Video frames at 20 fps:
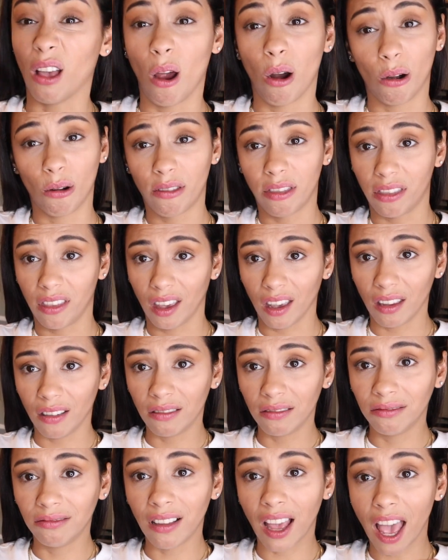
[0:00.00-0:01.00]
earthy.
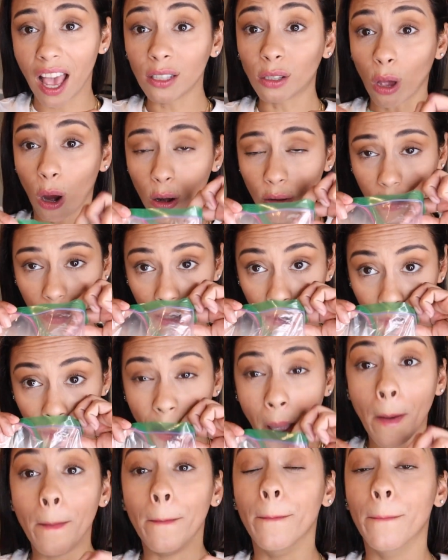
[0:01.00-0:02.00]
It's earthy,
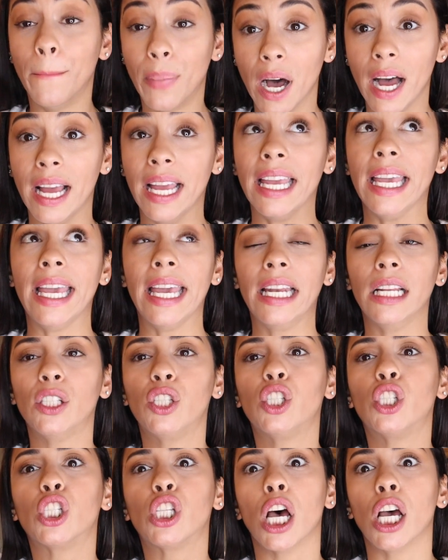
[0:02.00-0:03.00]
but it
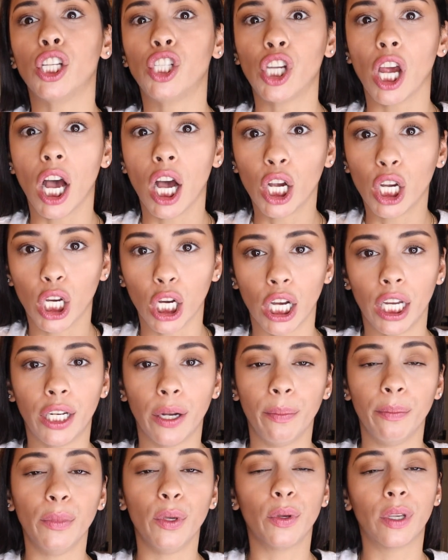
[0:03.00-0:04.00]
is such a
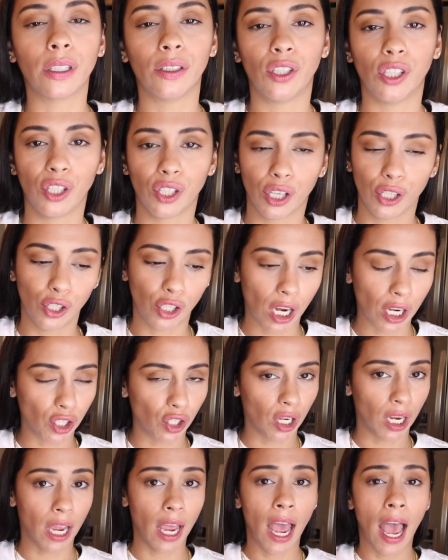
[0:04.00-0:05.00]
good mucus
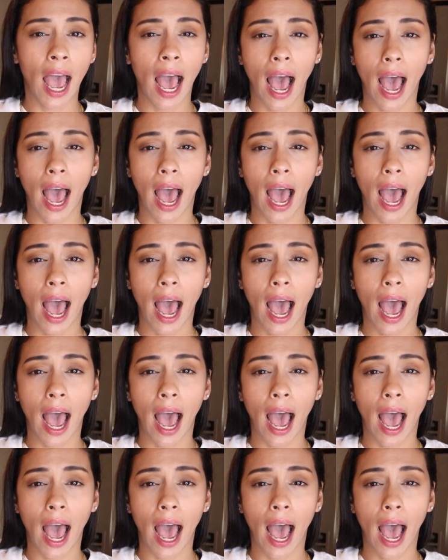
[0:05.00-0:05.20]
decongestant.